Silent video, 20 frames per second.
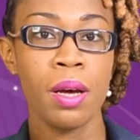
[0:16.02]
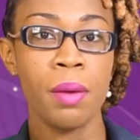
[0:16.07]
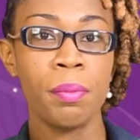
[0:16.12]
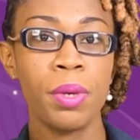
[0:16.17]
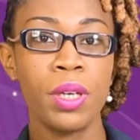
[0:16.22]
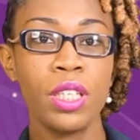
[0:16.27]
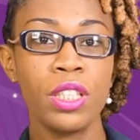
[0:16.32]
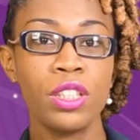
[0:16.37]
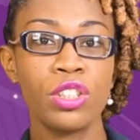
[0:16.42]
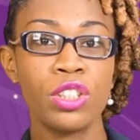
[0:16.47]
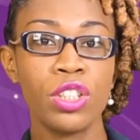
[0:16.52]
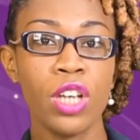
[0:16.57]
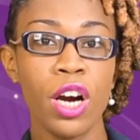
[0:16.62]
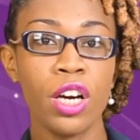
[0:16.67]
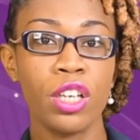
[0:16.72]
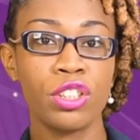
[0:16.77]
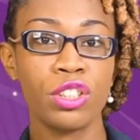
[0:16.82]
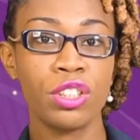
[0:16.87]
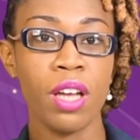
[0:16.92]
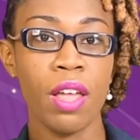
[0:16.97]
police
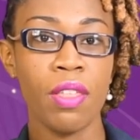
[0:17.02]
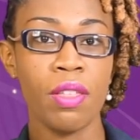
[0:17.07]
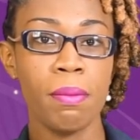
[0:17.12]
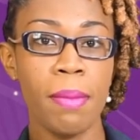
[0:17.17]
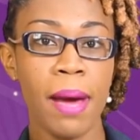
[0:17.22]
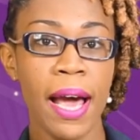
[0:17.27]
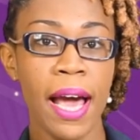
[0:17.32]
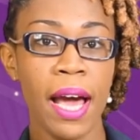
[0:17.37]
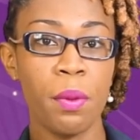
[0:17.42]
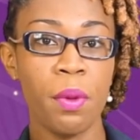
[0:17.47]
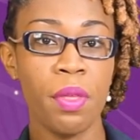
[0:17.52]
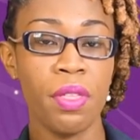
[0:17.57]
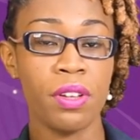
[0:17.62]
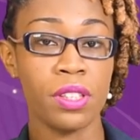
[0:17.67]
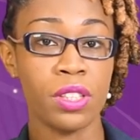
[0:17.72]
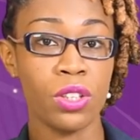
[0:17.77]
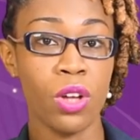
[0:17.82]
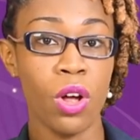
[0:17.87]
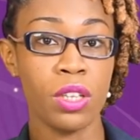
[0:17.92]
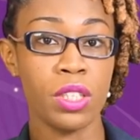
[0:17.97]
charge another man with
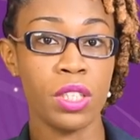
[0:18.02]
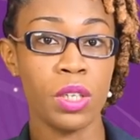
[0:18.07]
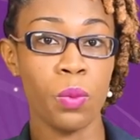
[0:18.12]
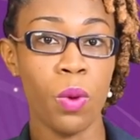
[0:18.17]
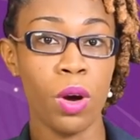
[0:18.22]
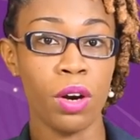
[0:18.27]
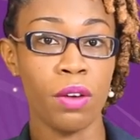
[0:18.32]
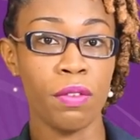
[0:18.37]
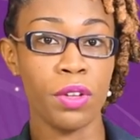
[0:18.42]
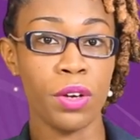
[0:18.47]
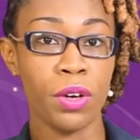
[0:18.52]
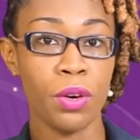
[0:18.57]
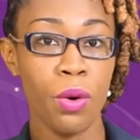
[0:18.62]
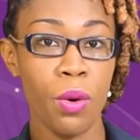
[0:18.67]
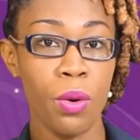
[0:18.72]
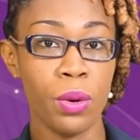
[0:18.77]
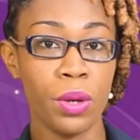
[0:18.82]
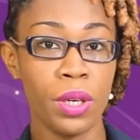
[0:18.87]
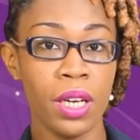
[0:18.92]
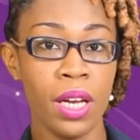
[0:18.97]
assaulting one of their
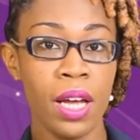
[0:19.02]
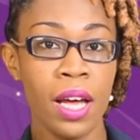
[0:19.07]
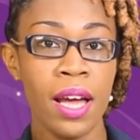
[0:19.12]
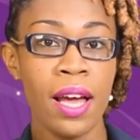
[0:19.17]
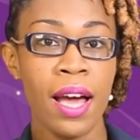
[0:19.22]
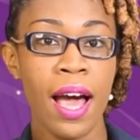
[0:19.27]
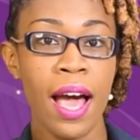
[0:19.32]
own,